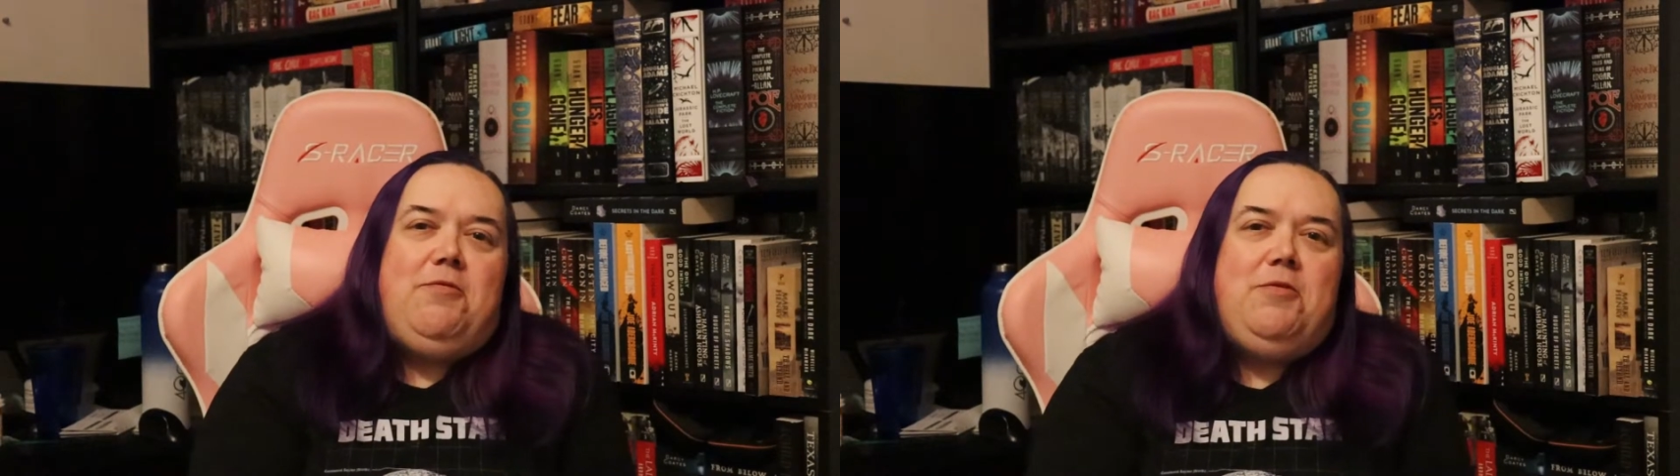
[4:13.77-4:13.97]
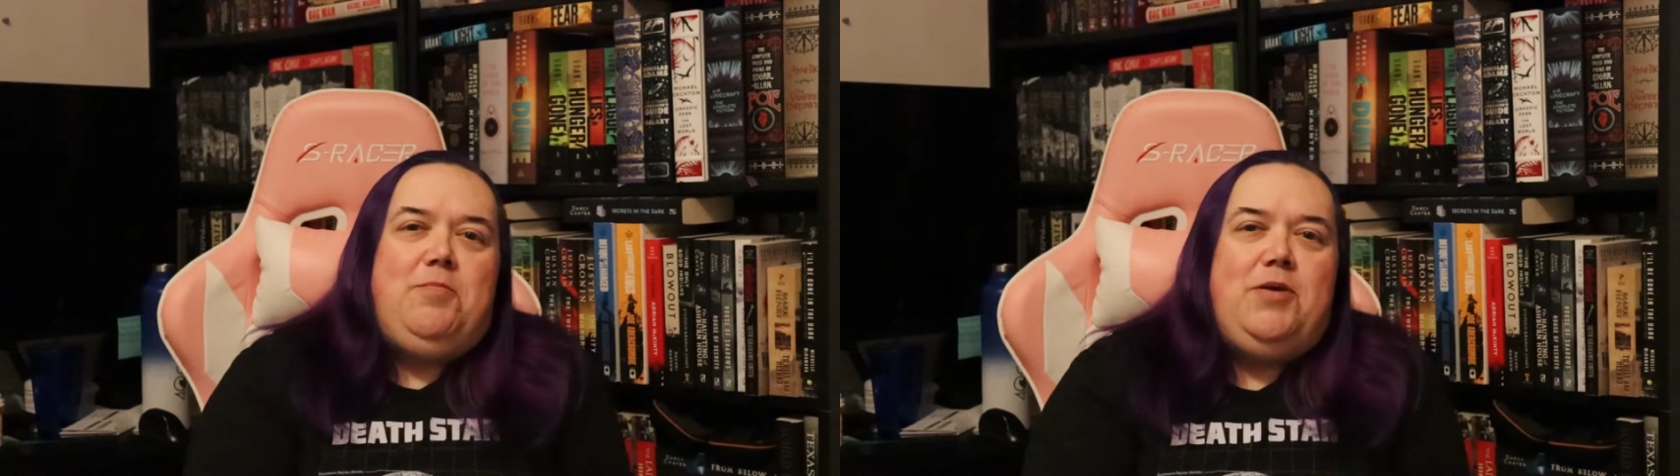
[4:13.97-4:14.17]

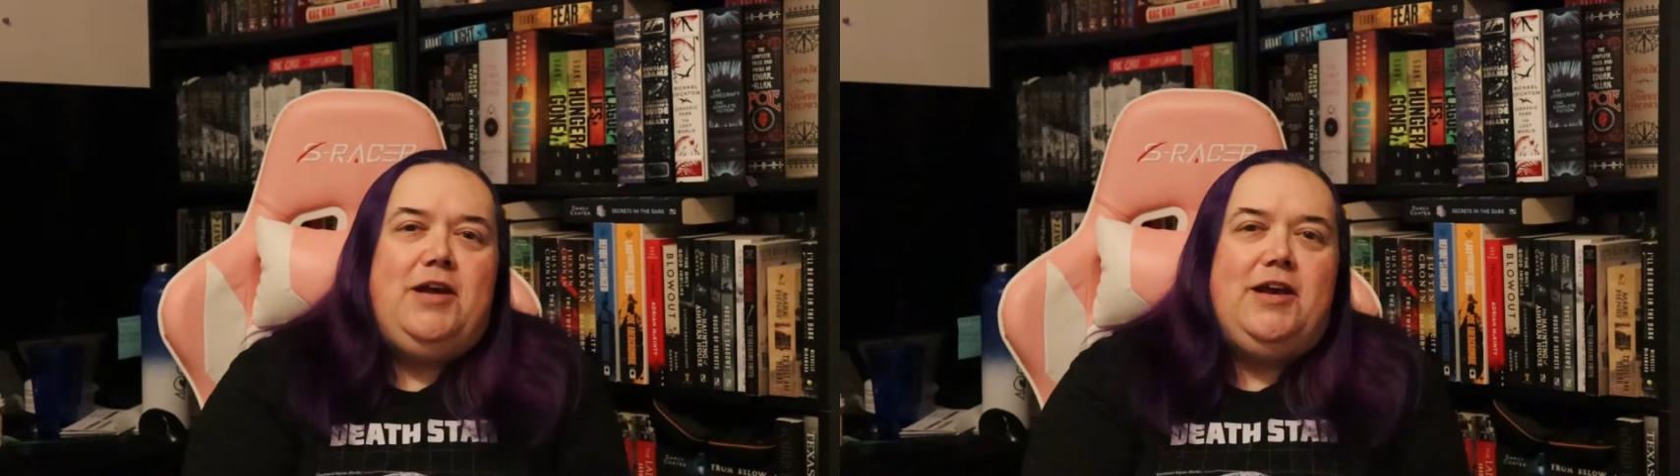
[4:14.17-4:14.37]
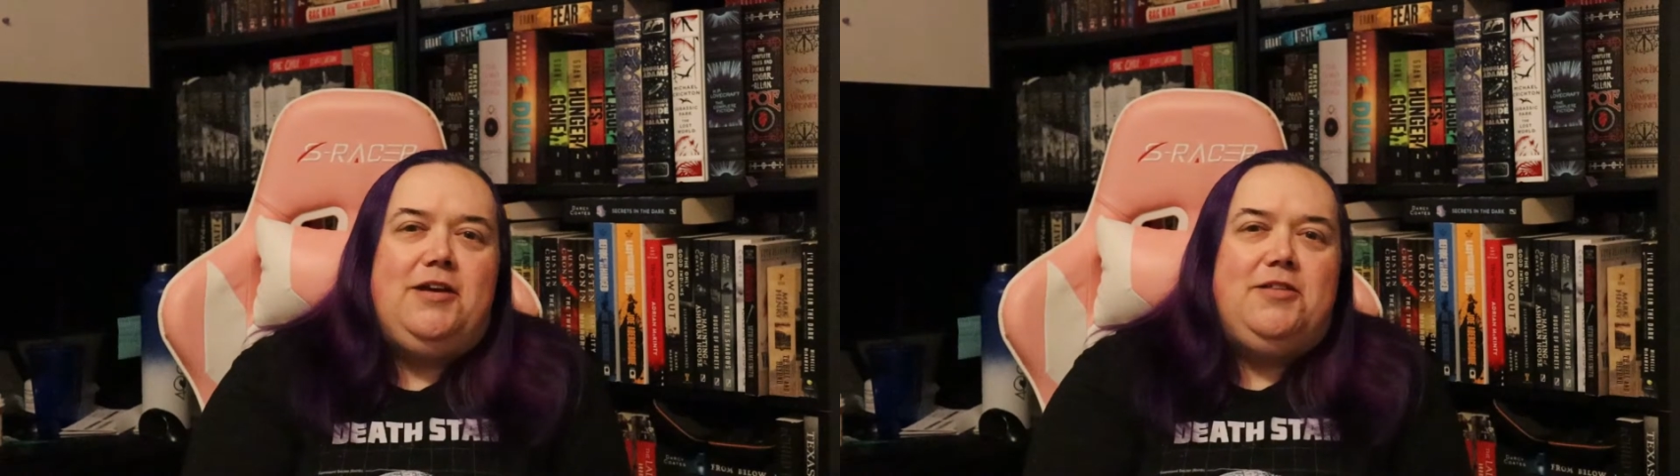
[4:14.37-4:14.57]
would
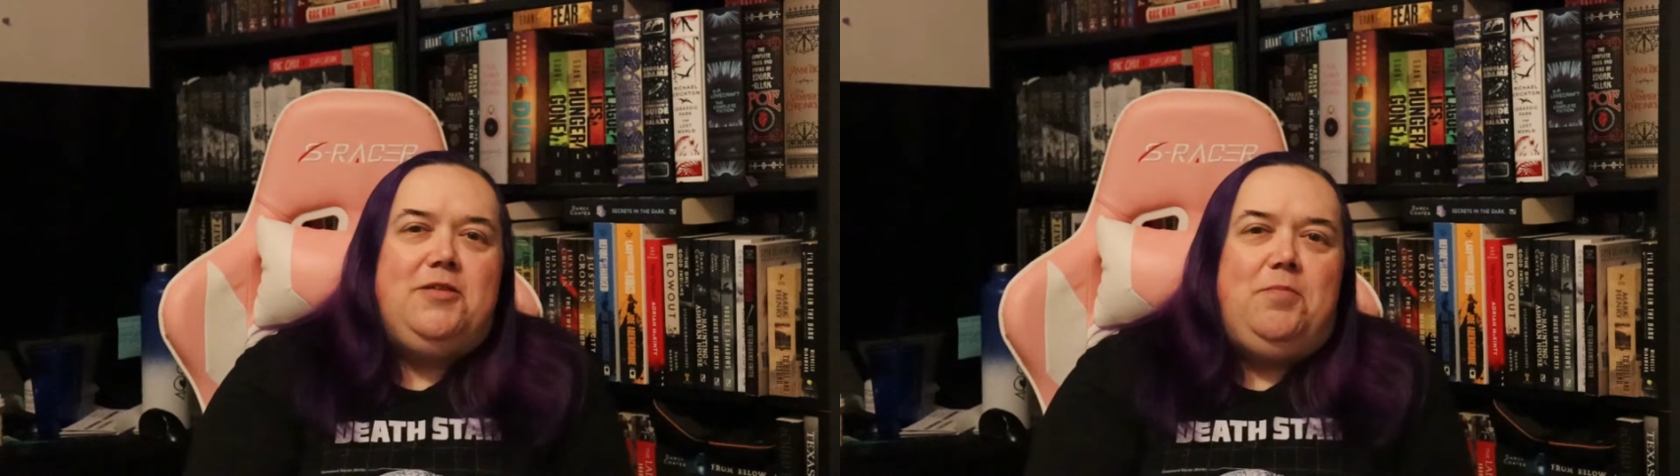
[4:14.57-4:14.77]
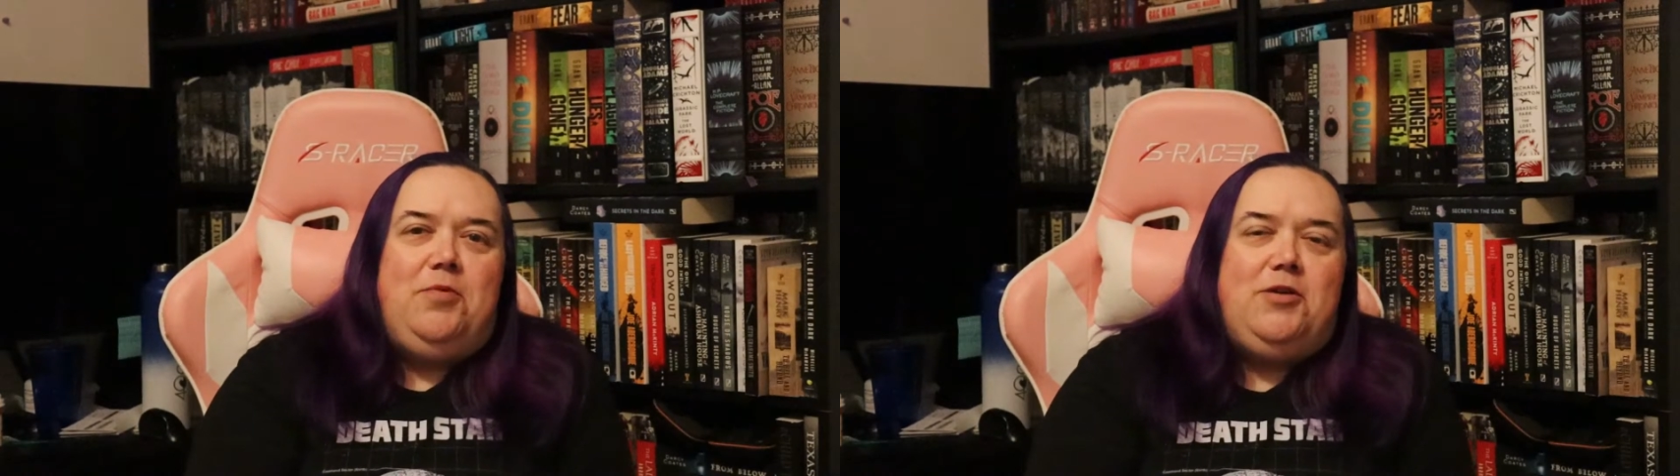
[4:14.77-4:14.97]
pick
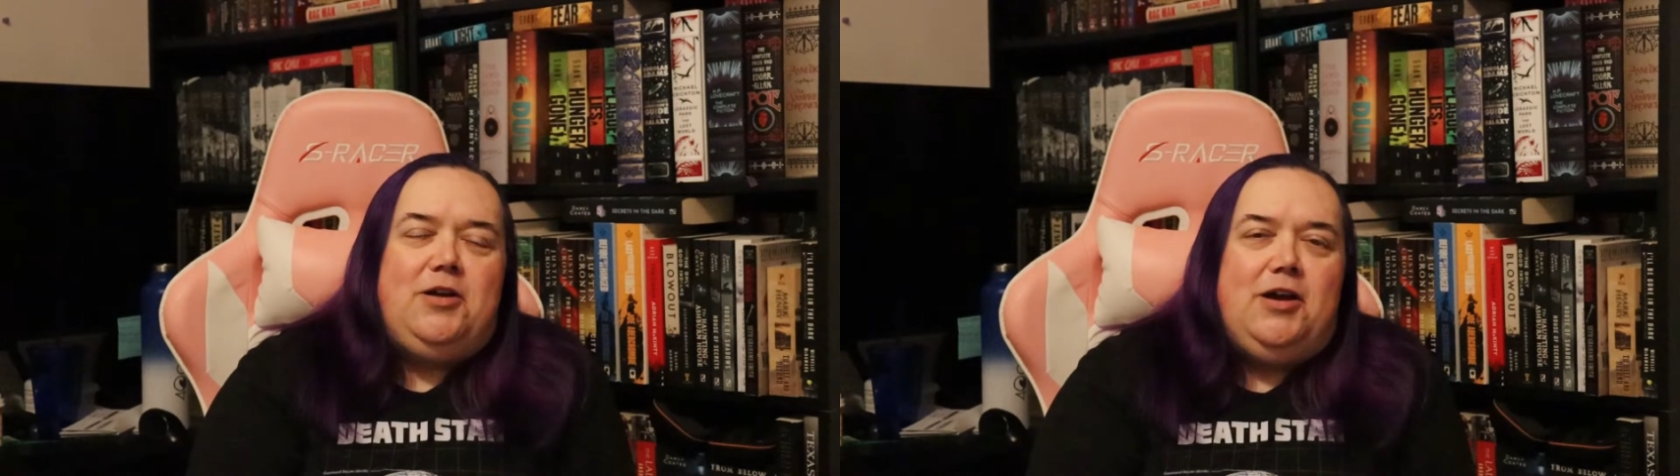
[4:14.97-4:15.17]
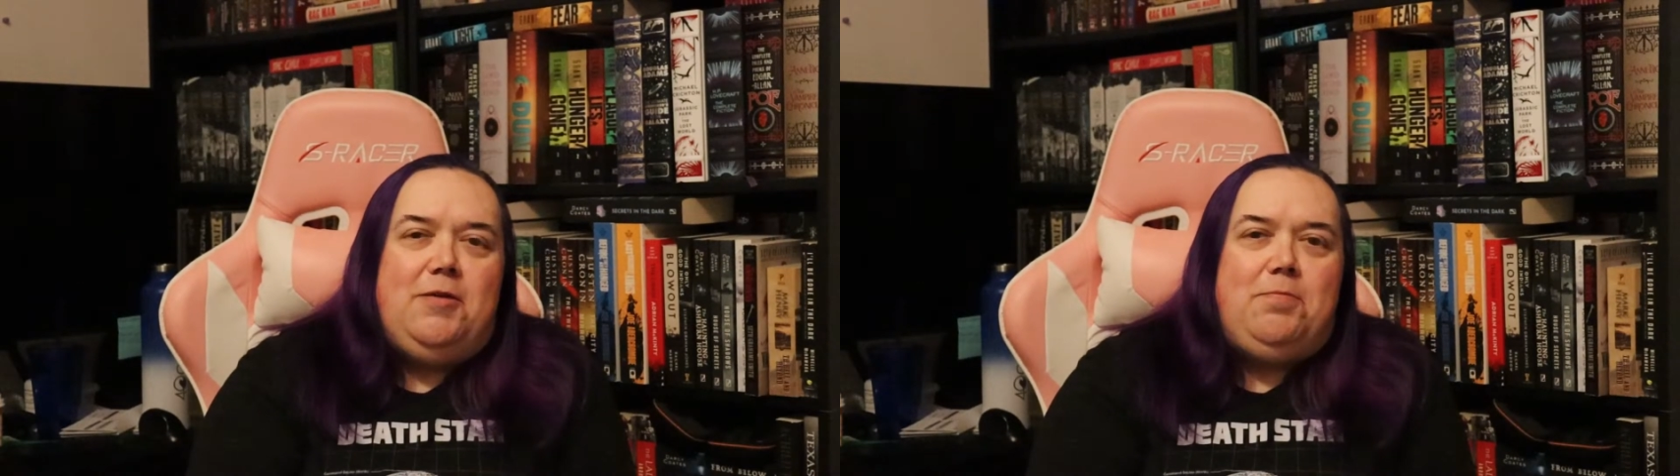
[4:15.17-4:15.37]
the
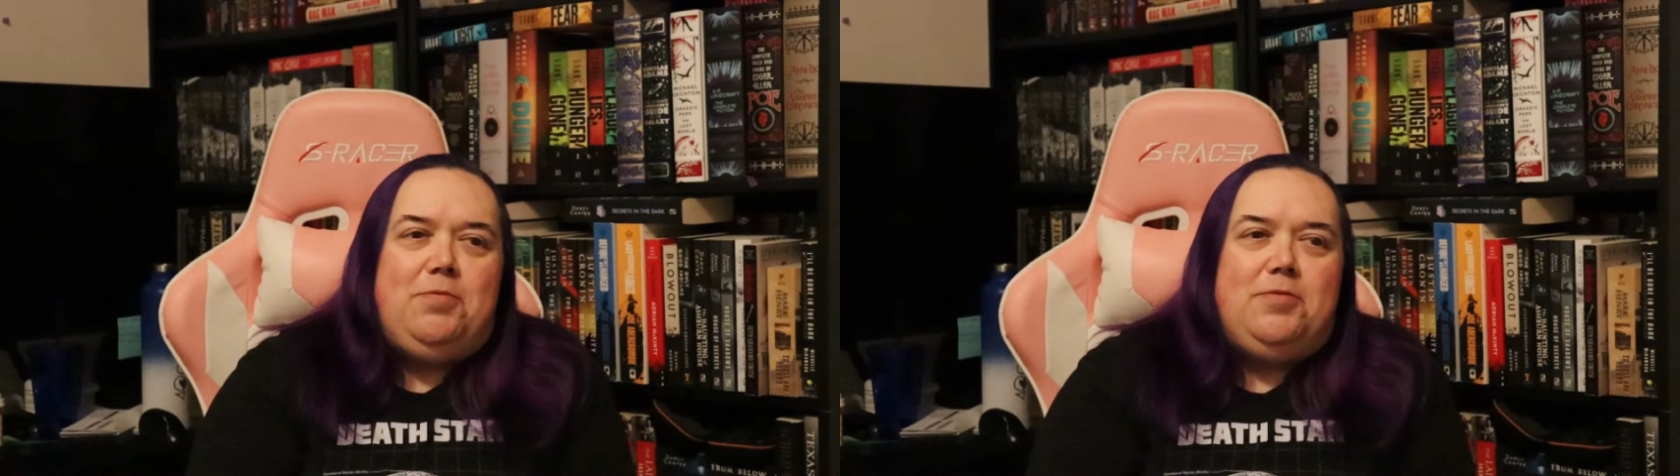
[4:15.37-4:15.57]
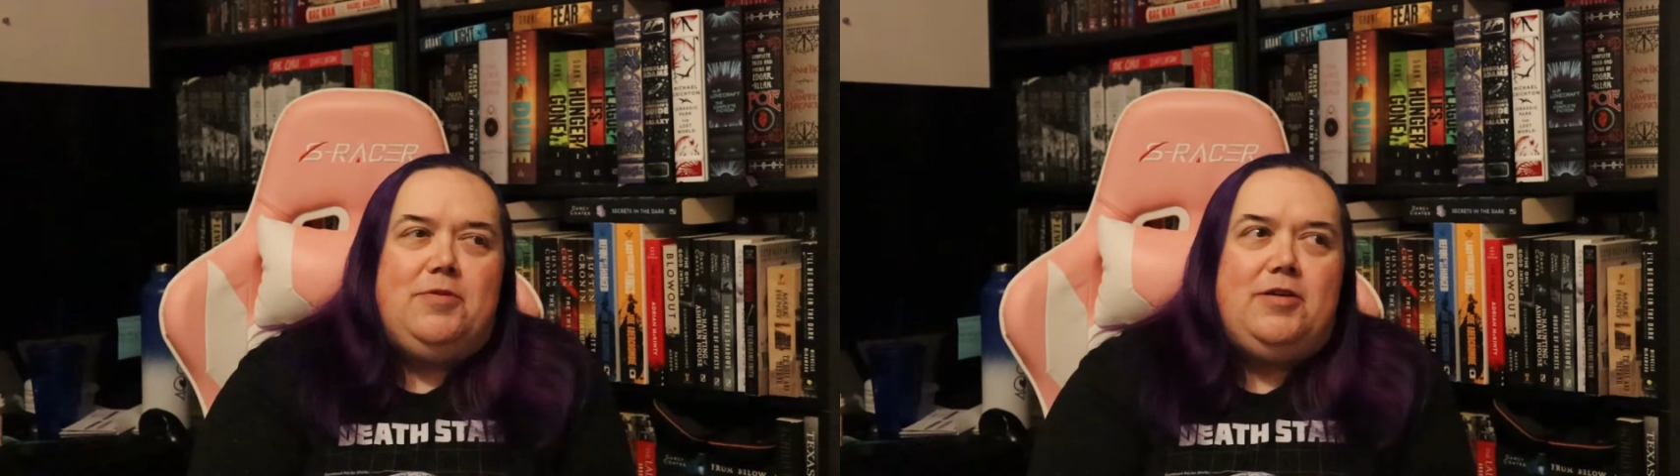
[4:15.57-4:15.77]
book up